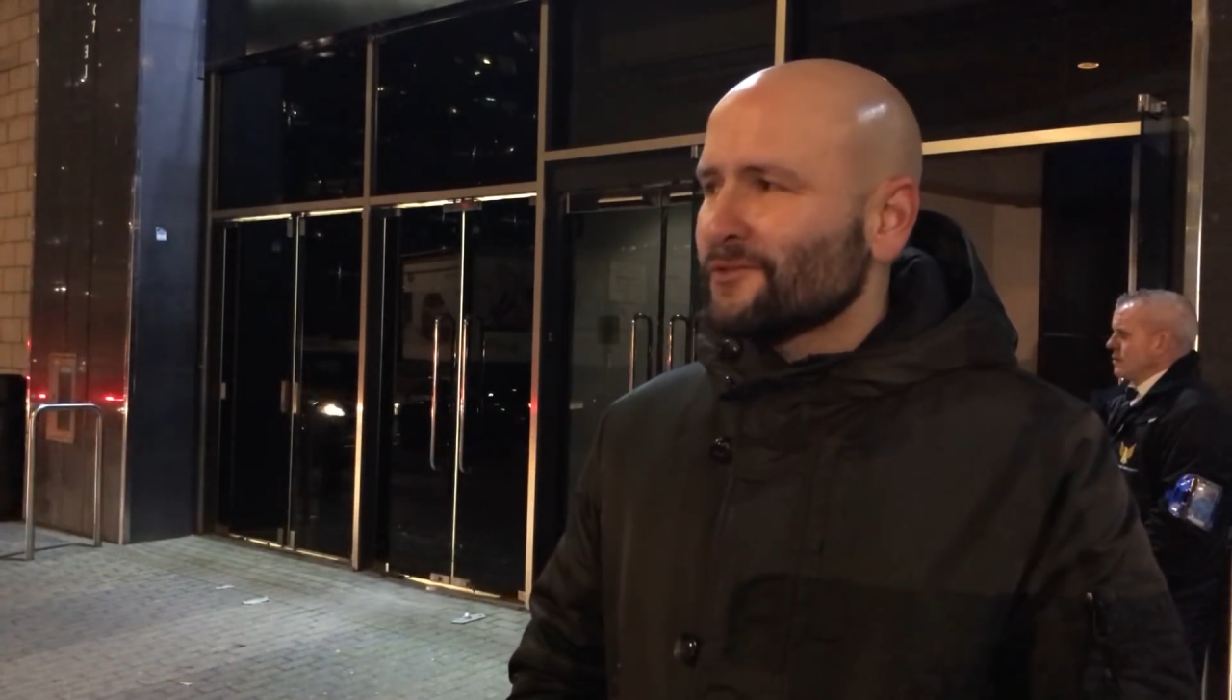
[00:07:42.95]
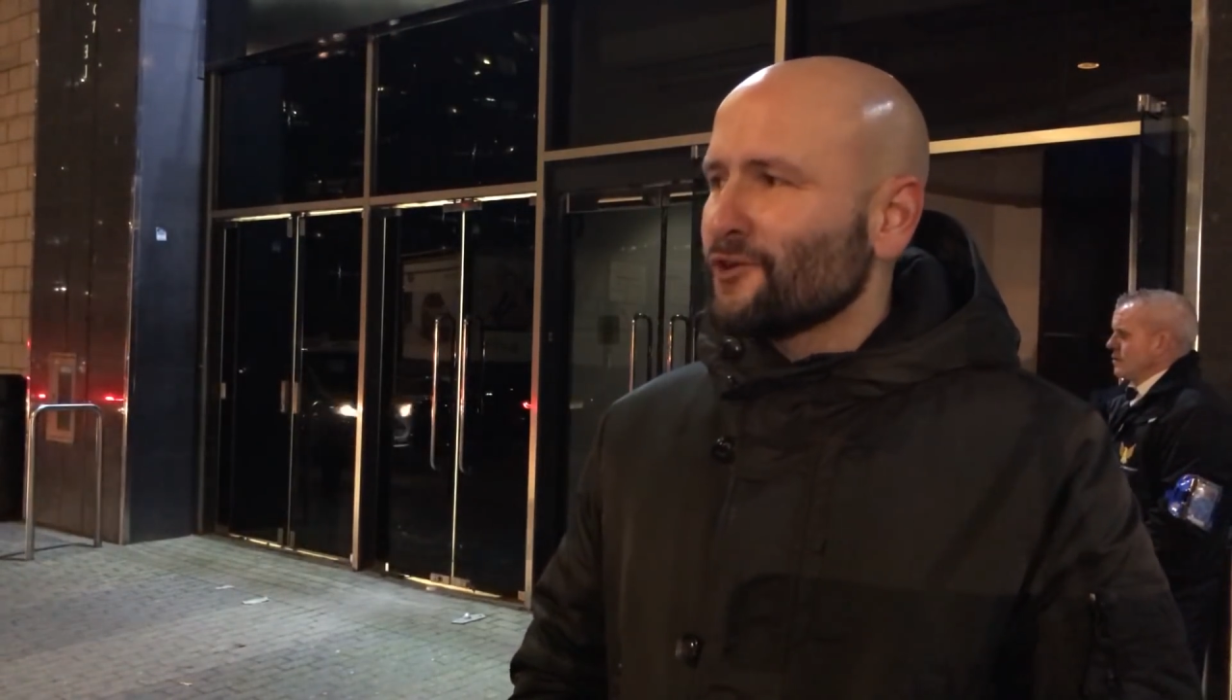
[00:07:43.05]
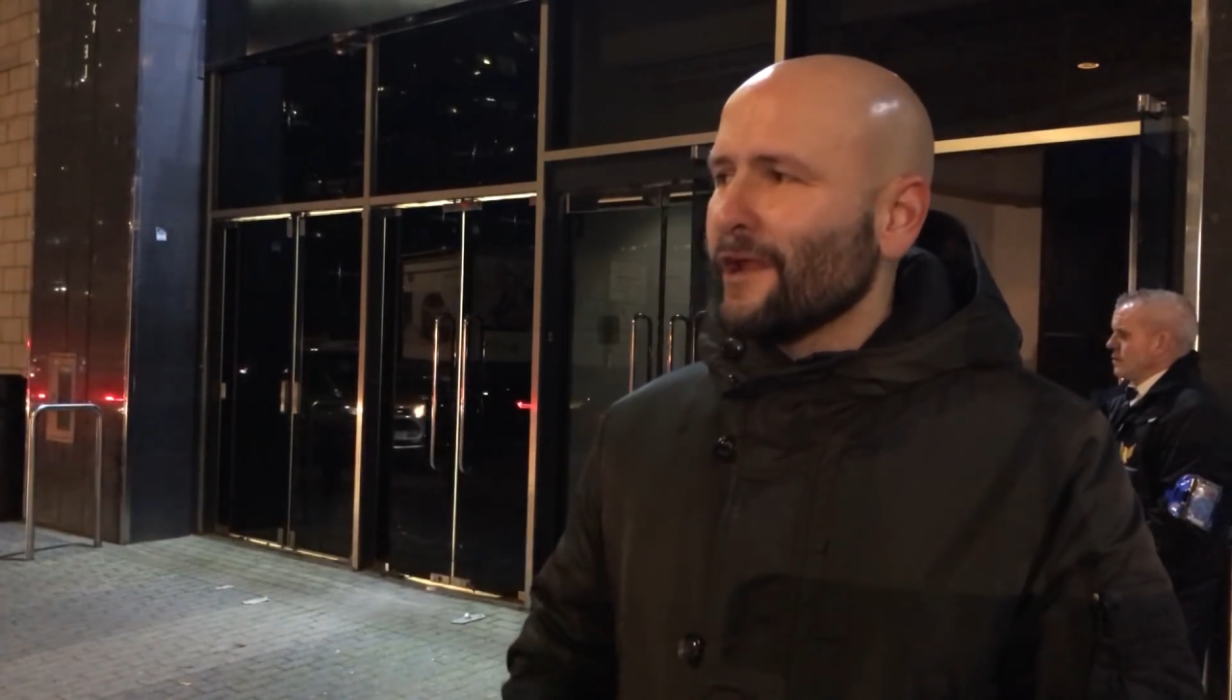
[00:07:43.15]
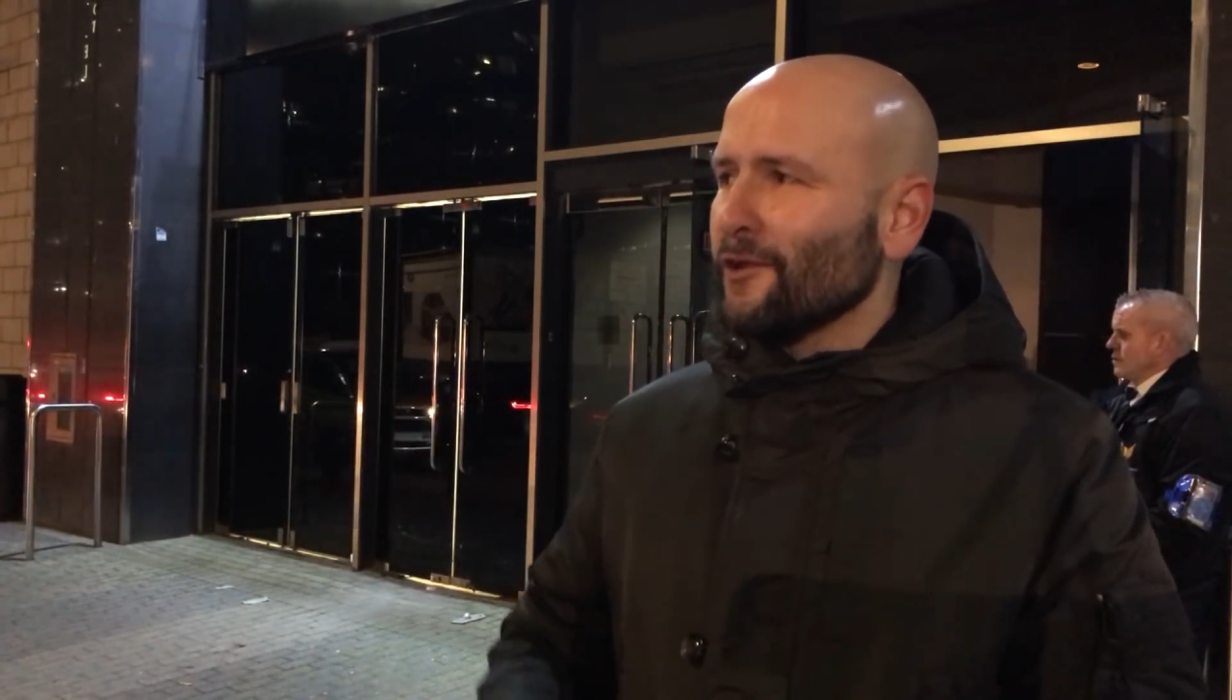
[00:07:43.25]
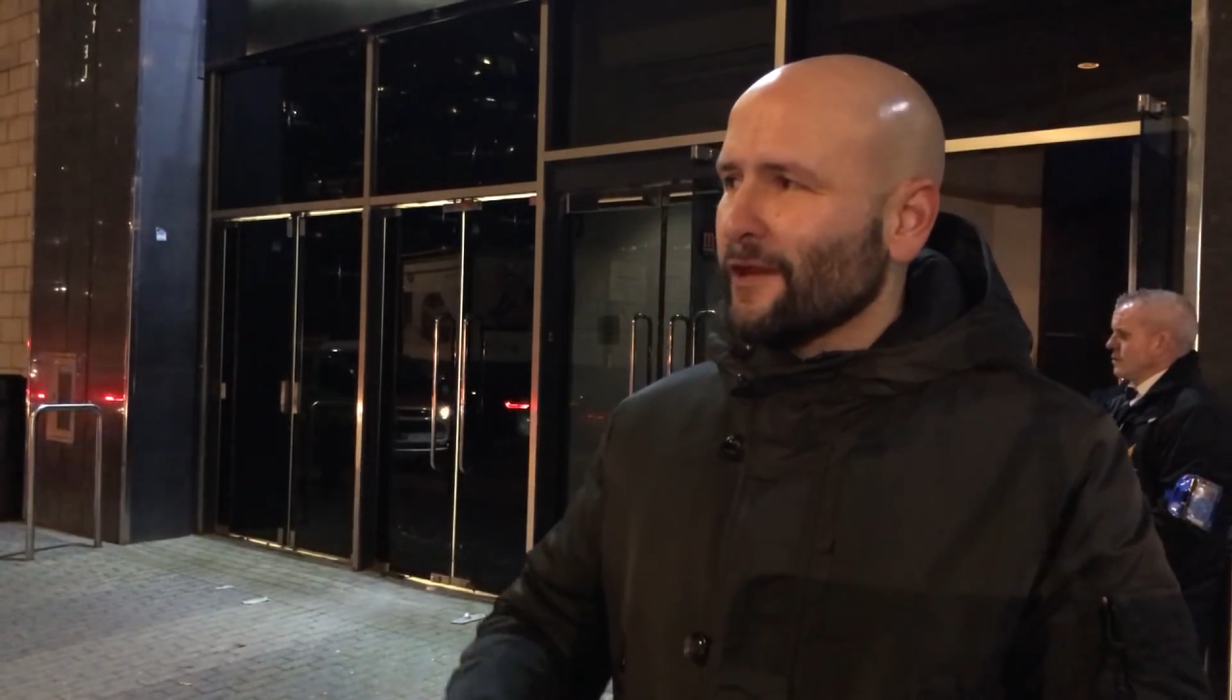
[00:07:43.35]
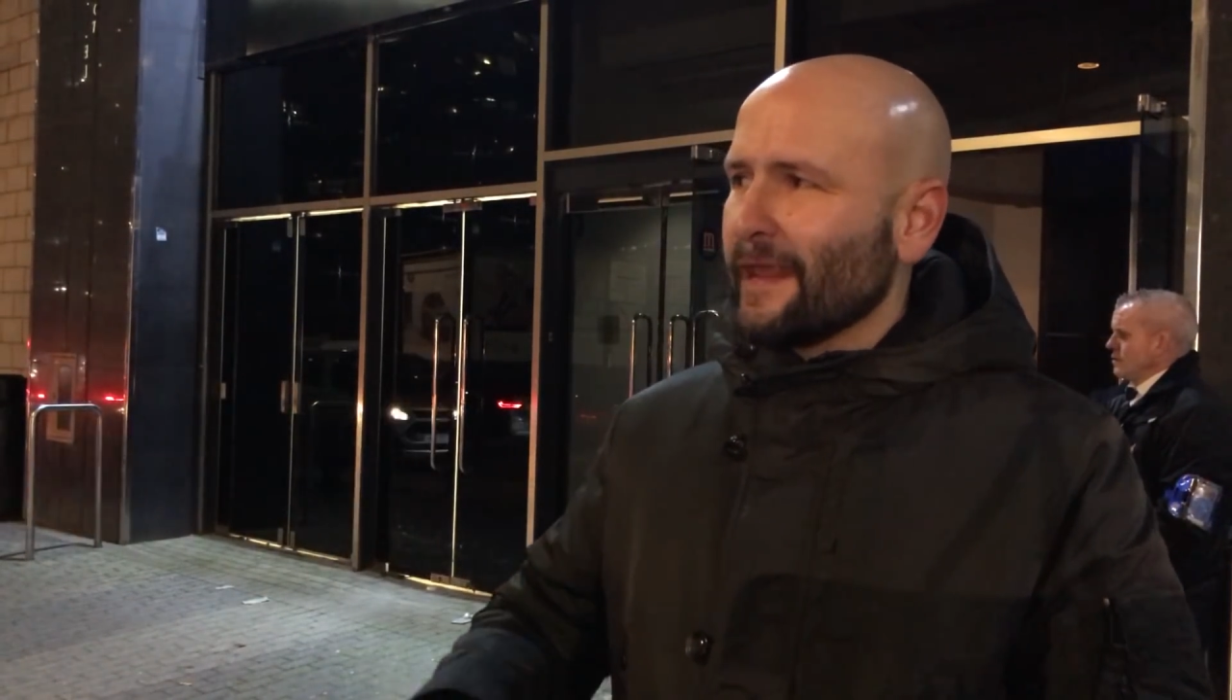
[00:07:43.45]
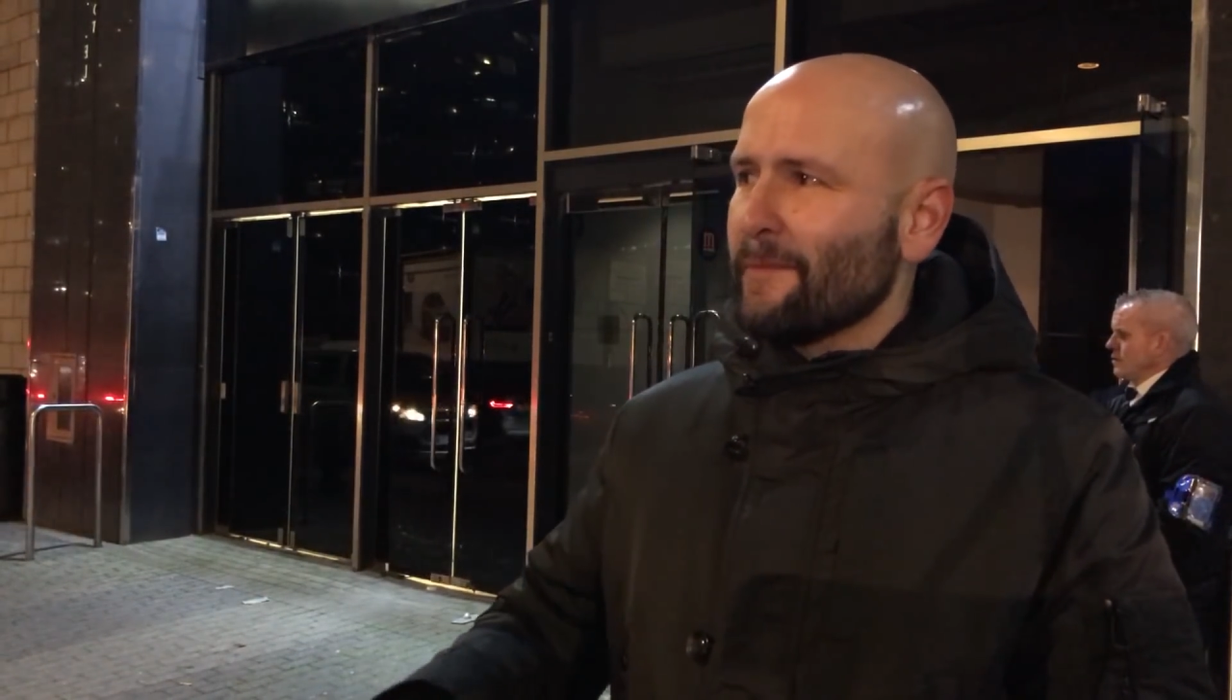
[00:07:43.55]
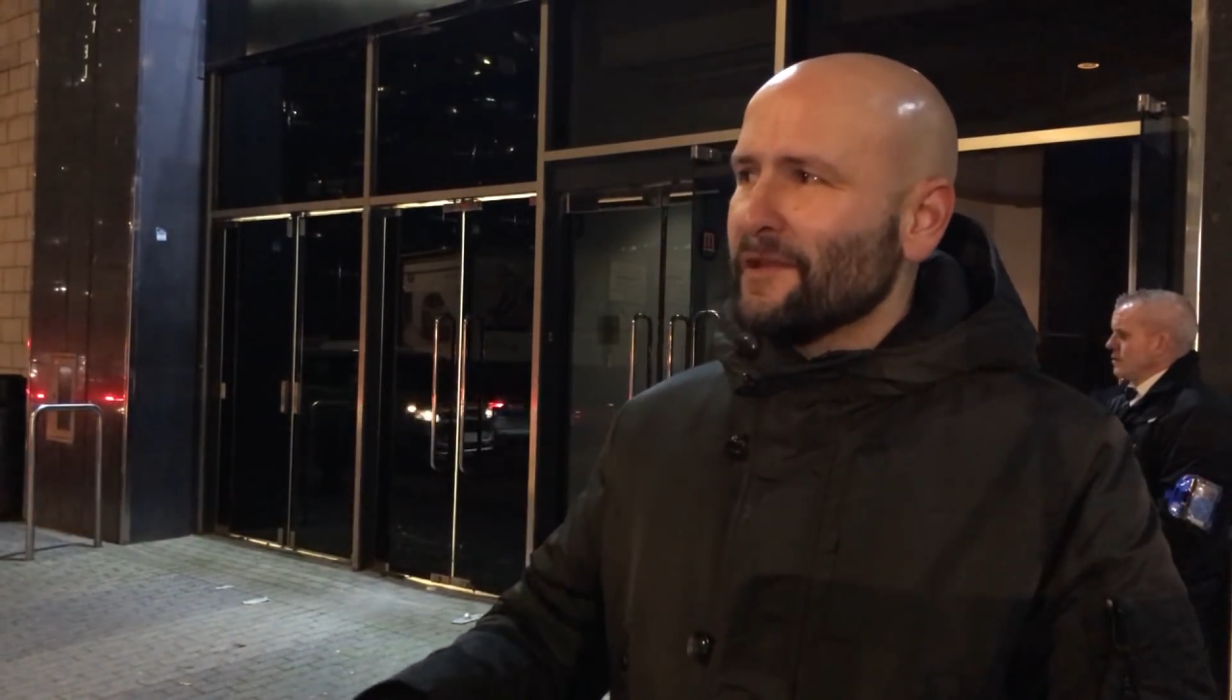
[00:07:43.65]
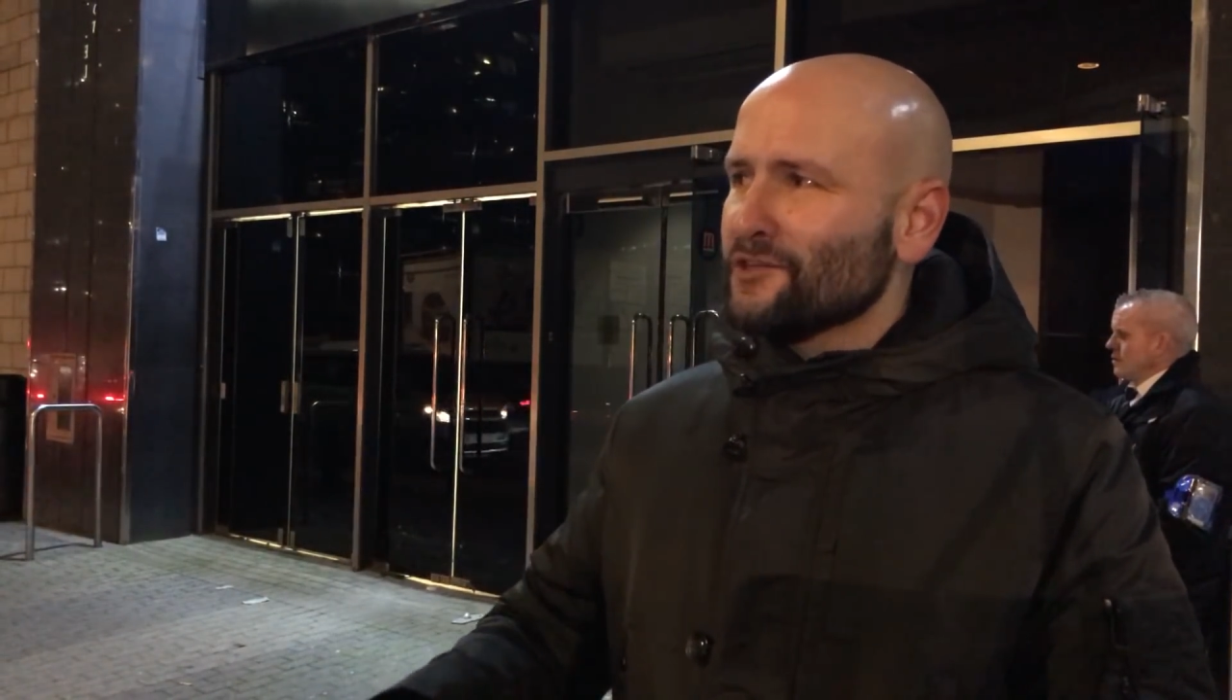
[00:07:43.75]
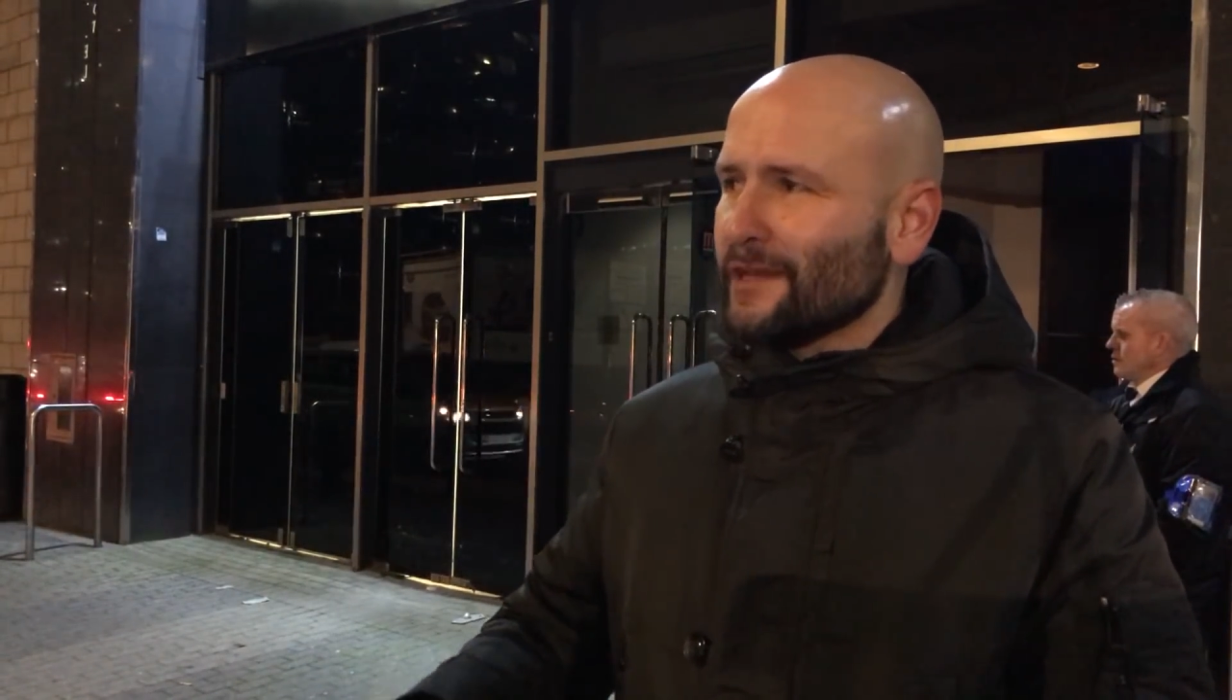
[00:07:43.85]
try not to get
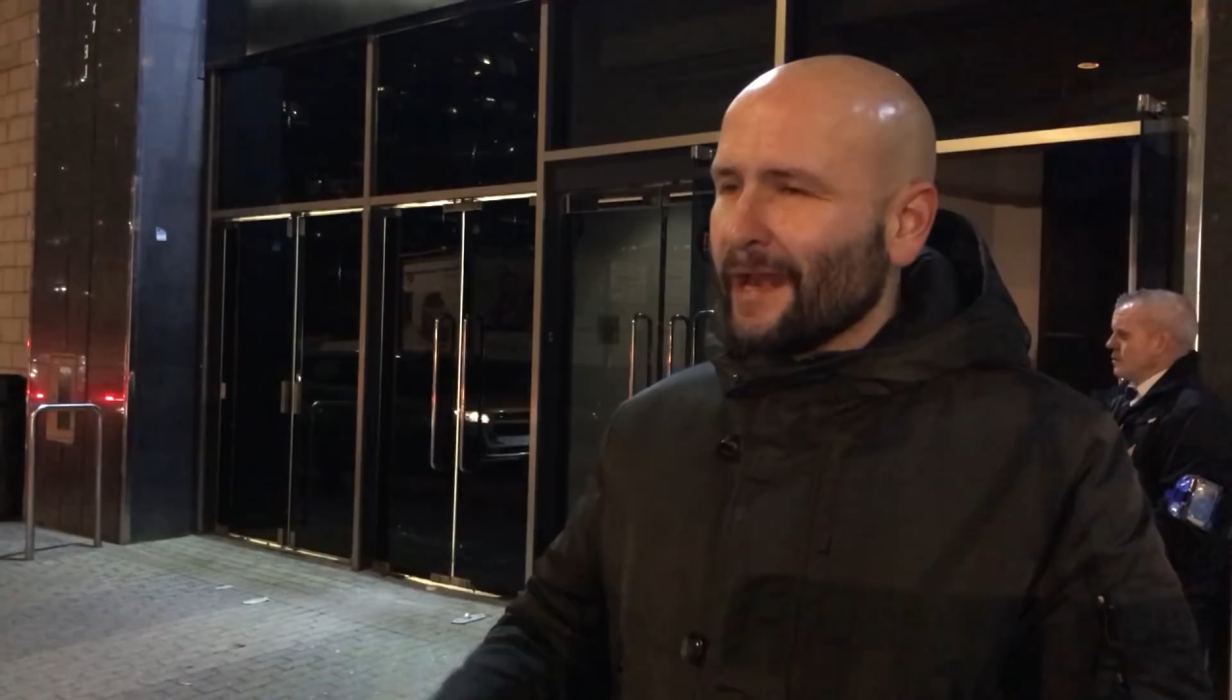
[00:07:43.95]
him injured